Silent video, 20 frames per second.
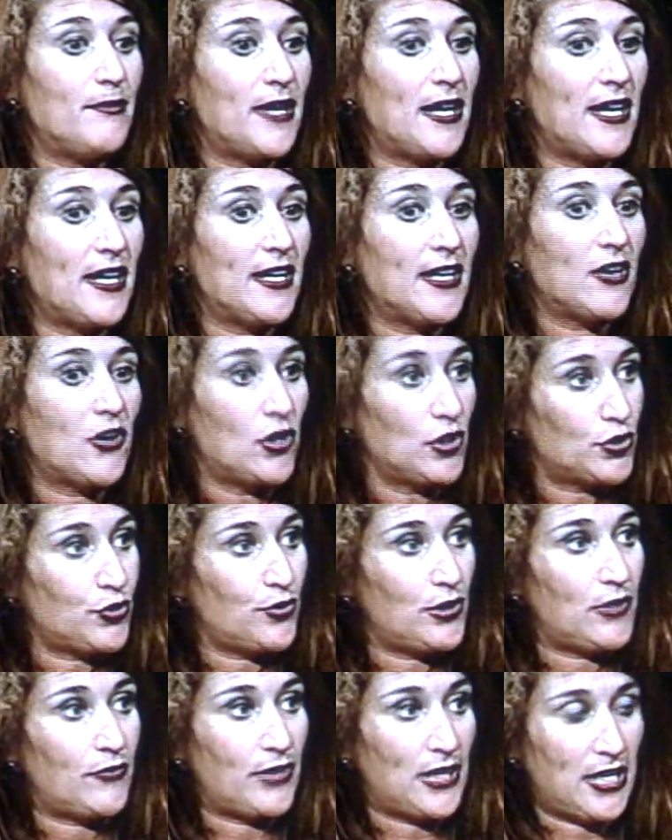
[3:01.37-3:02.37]

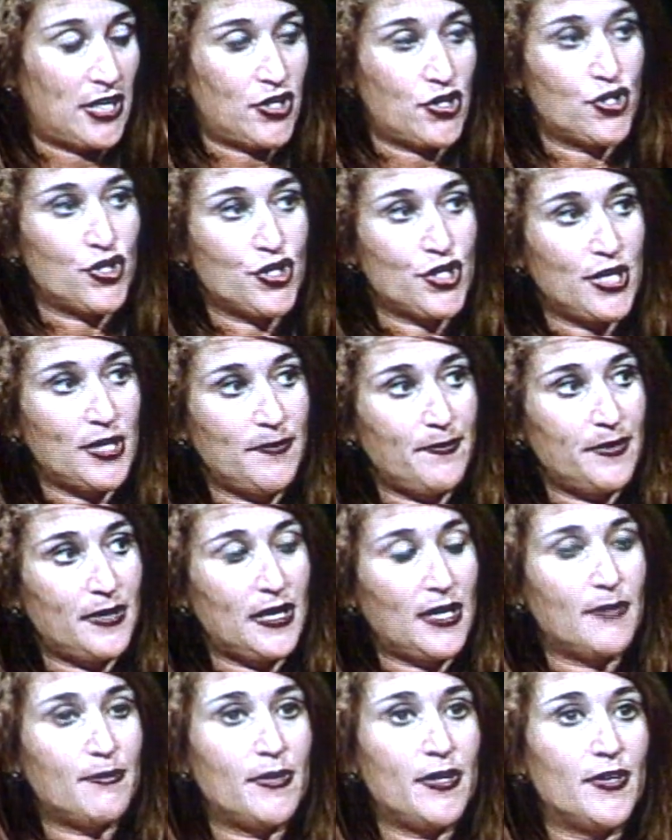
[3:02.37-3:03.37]
bicultural relationship.
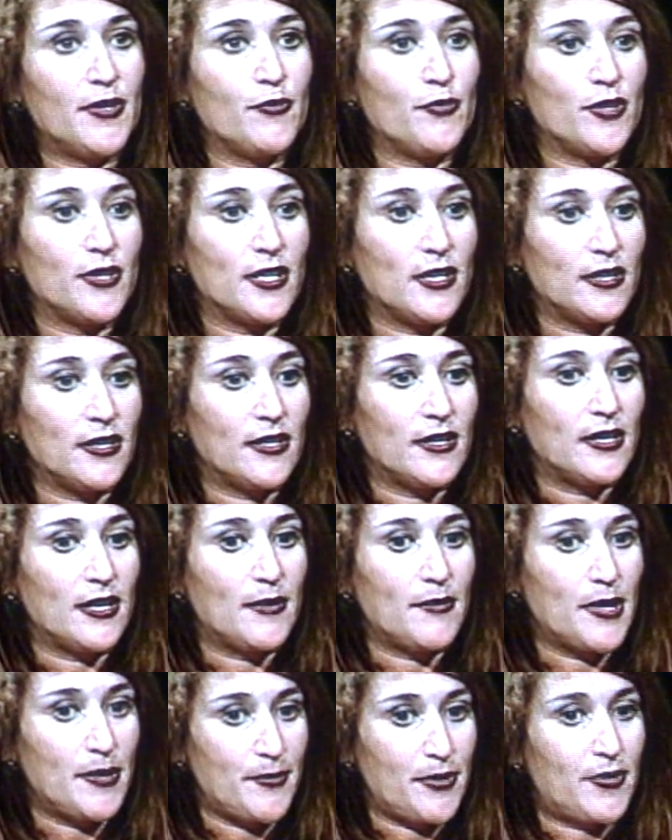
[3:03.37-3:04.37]
I'm married with
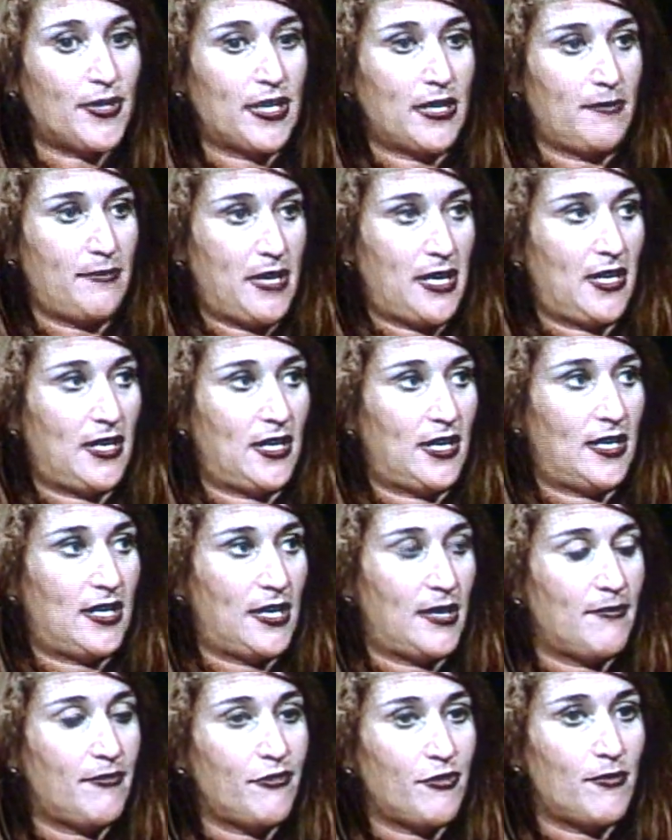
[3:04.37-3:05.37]
an American man, and
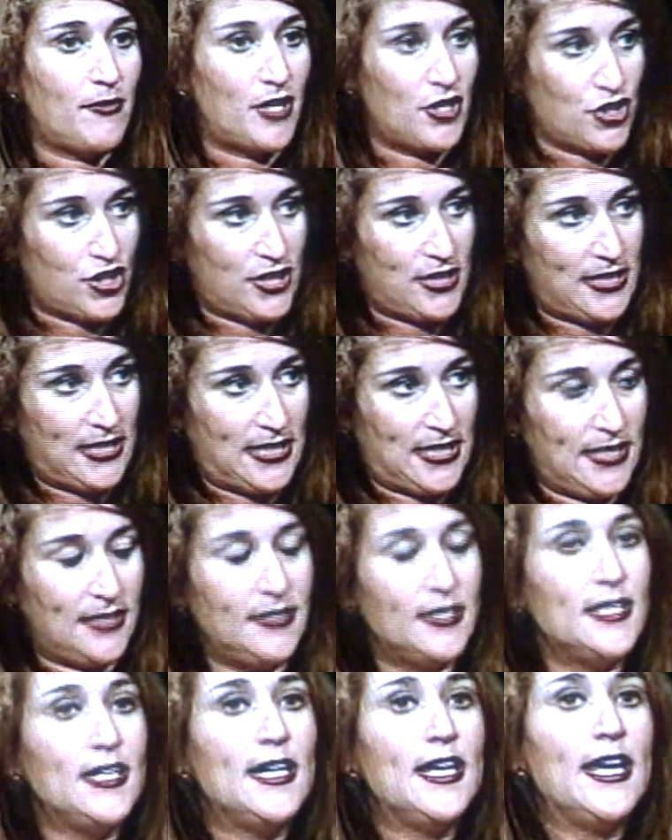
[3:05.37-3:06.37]
I'm from
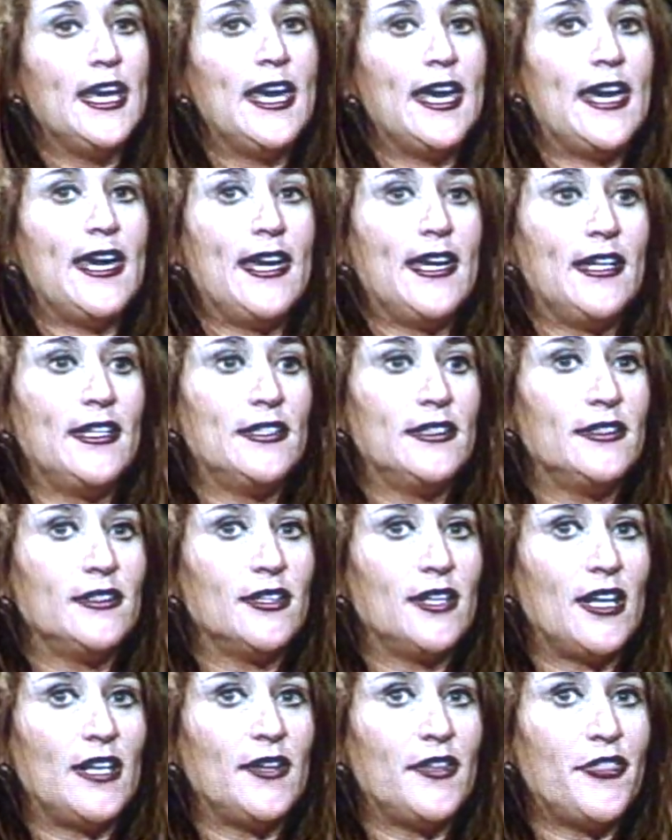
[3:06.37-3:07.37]
Argentina.
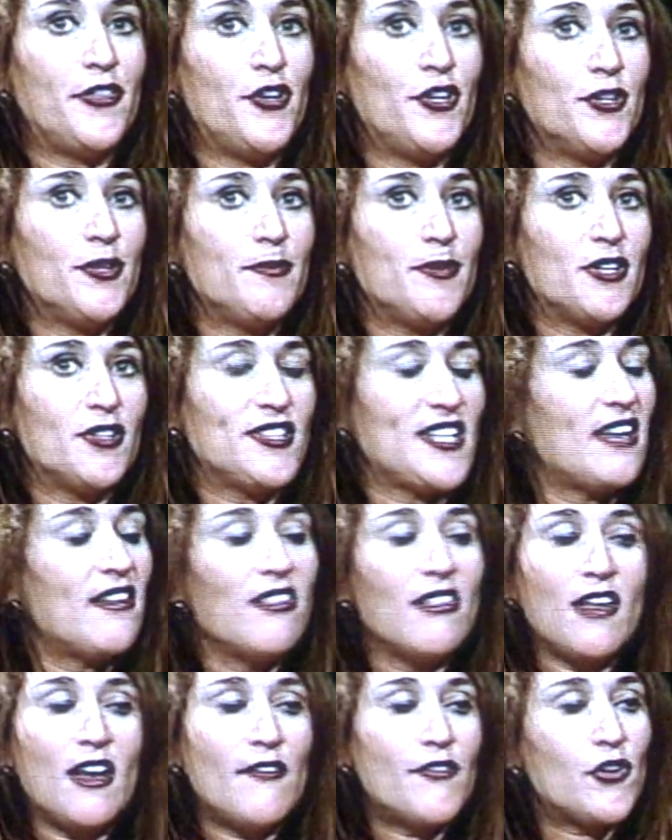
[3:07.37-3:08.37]
And third, because I
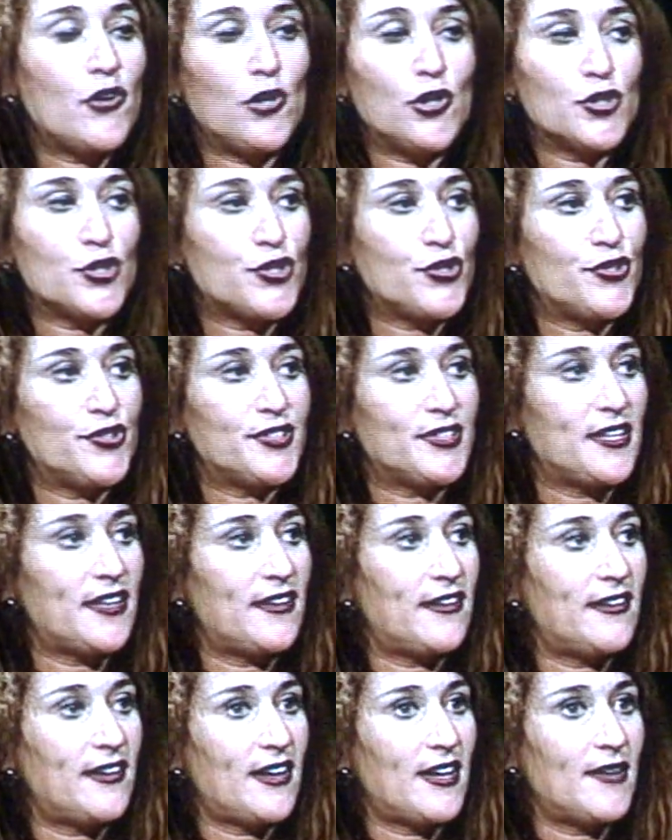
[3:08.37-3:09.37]
love cultures,
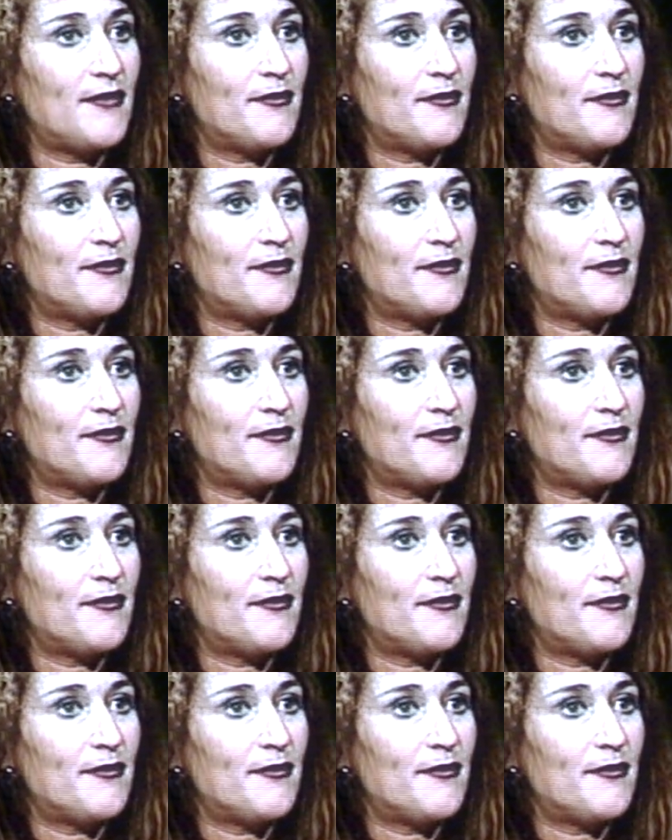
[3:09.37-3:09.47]
and